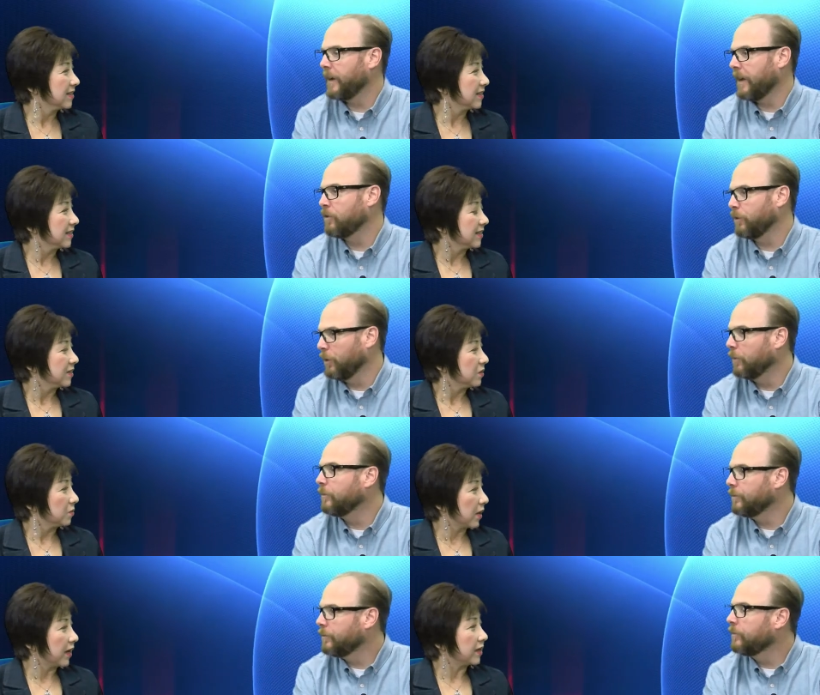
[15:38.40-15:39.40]
Speaker 1: financial too.
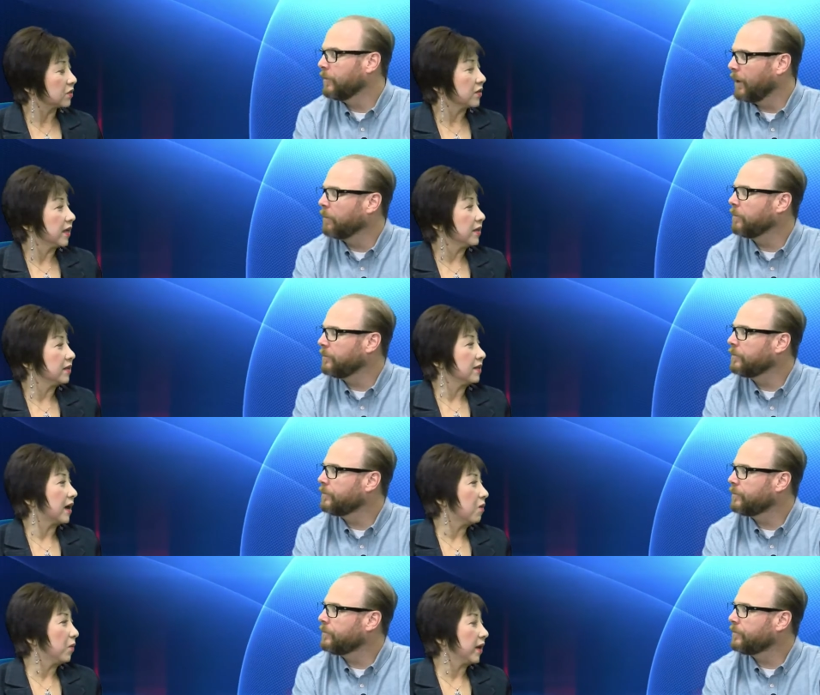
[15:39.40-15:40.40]
Speaker 2: Right. So right. then
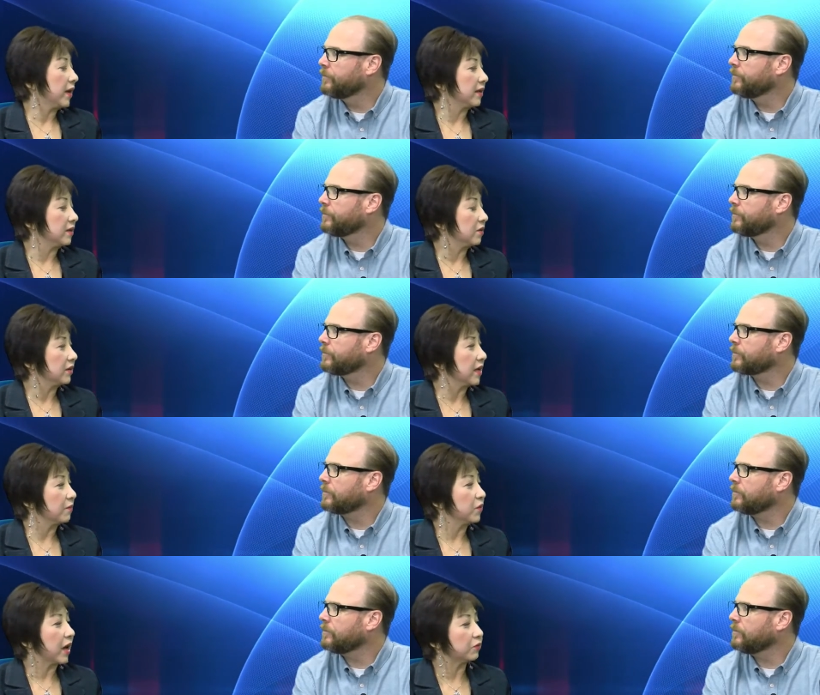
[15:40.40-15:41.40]
that way, you know, they
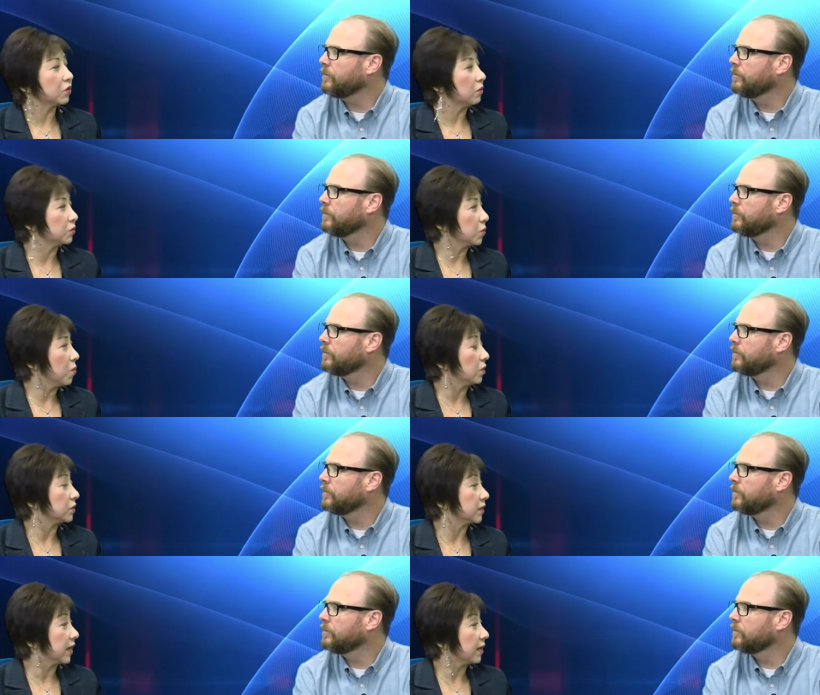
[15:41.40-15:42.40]
would have to go to court to
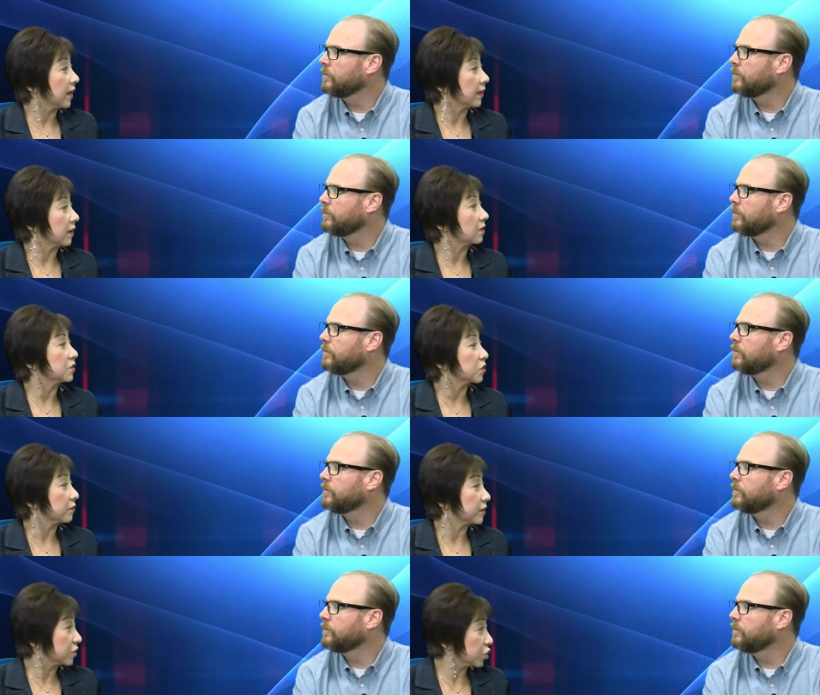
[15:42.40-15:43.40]
get like a
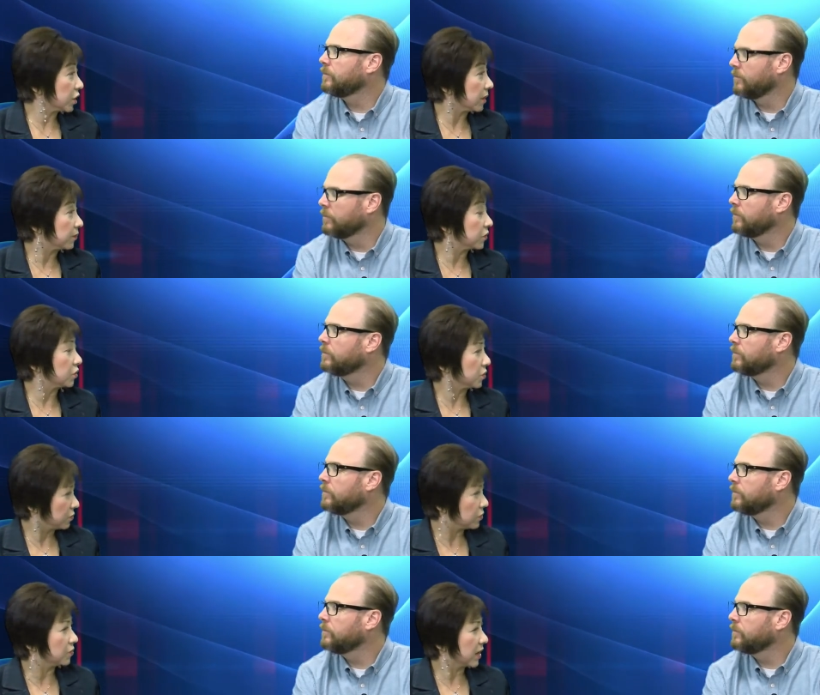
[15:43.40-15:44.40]
conservatorship. Mm-hmm. Do you
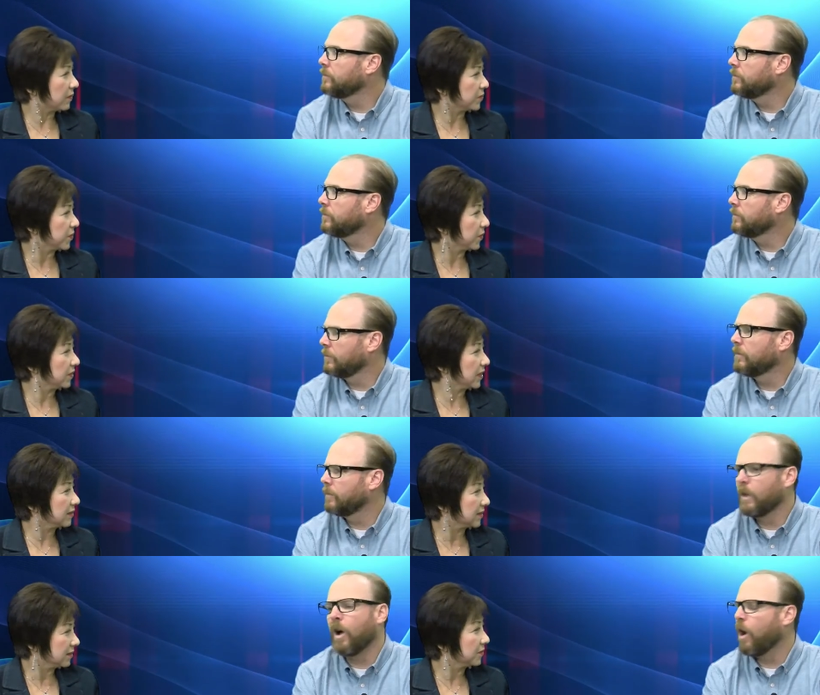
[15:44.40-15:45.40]
you have people that
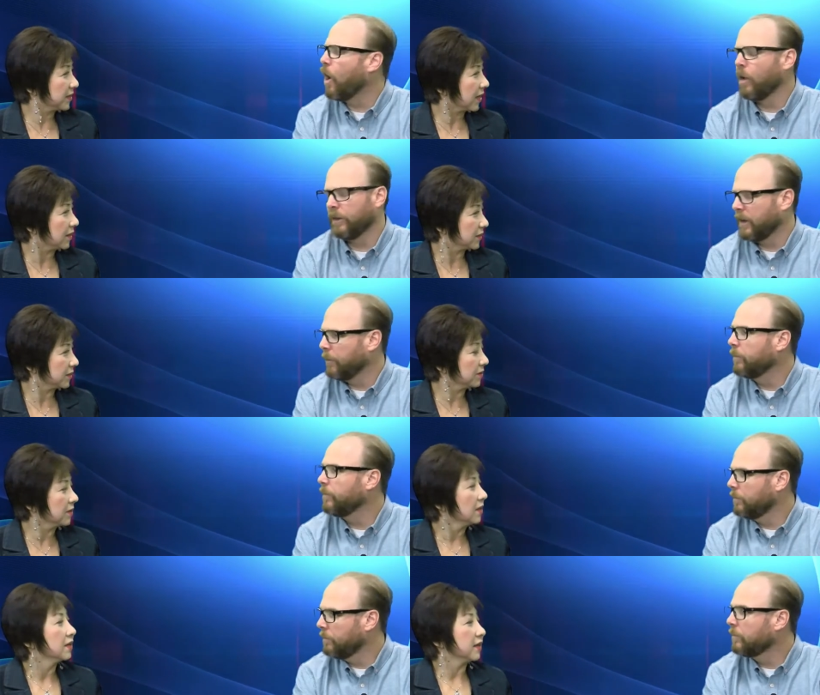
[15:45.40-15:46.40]
do all the time? Too?
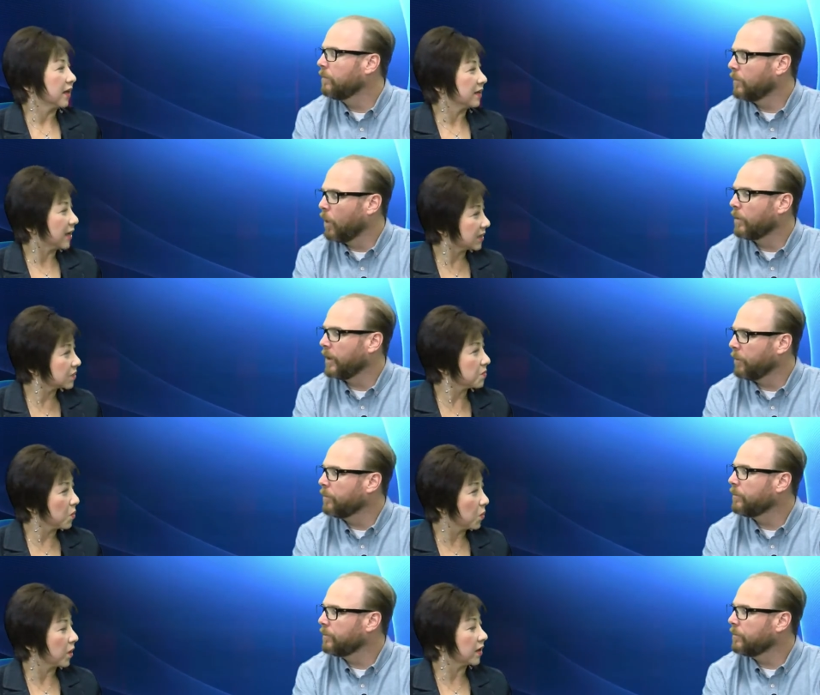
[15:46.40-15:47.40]
Yeah, that's
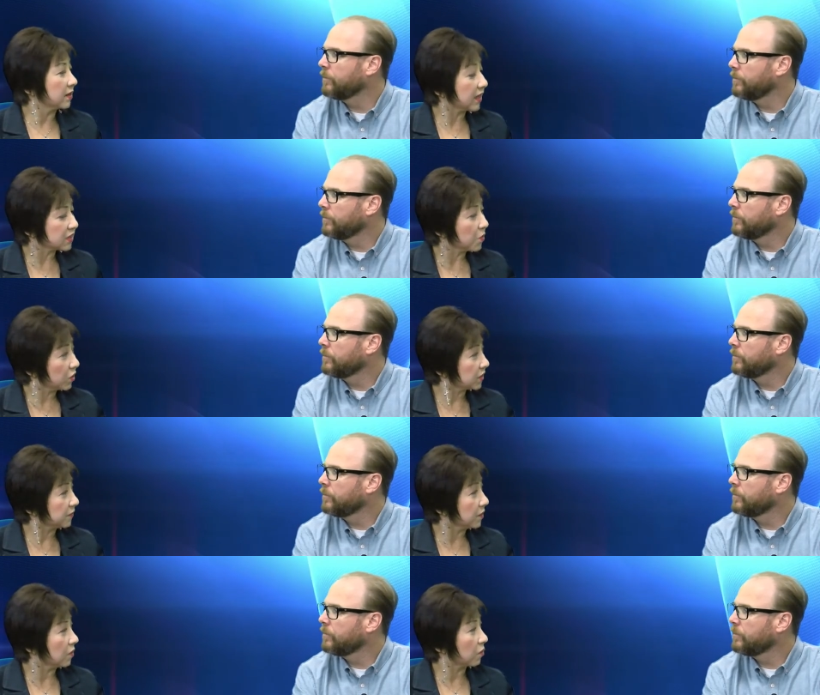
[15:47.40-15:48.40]
more that's more
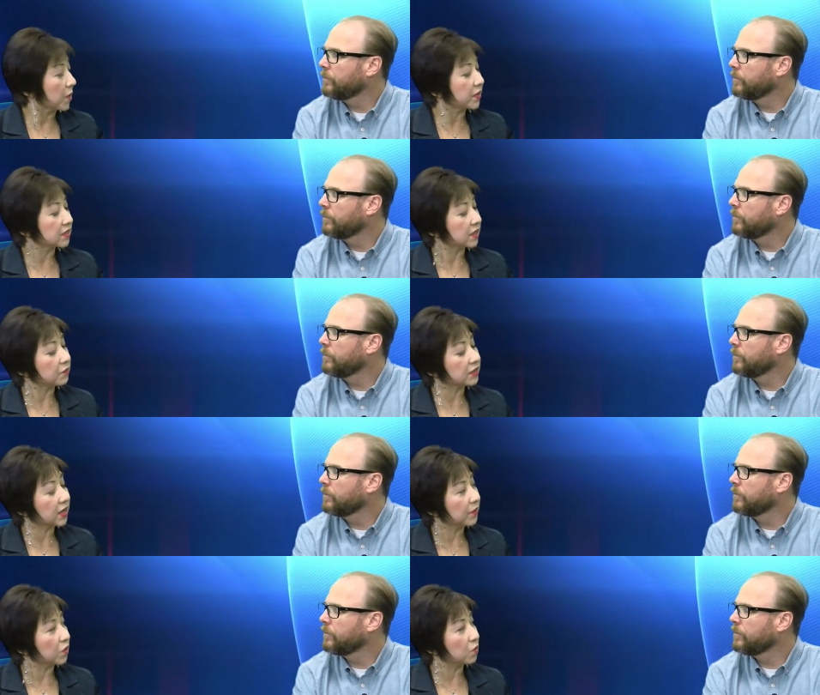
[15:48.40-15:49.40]
difficult, right? Because every
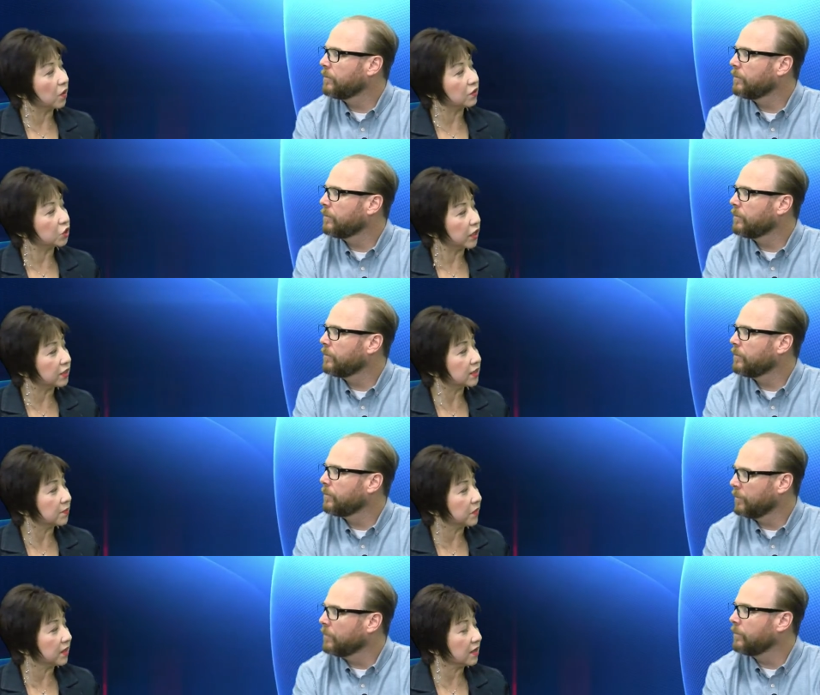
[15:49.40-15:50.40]
time that you want to change mm-hmm.
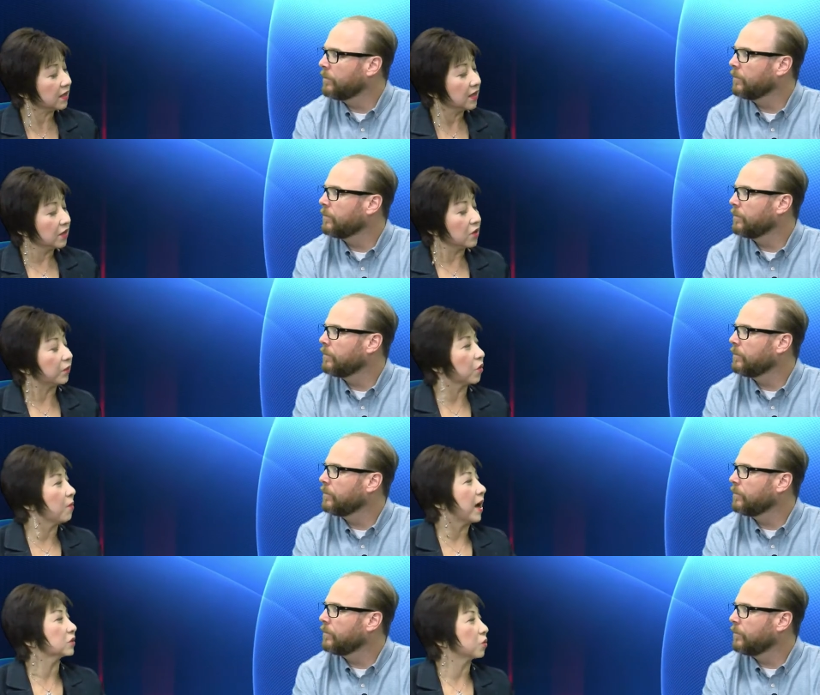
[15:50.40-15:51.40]
something, mm-hmm. you have to go
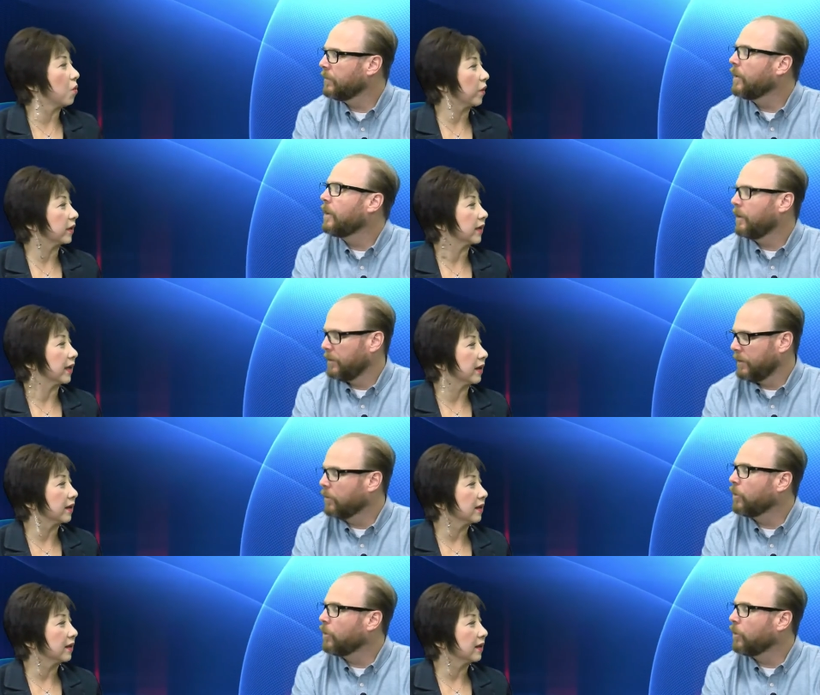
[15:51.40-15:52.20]
back to court again.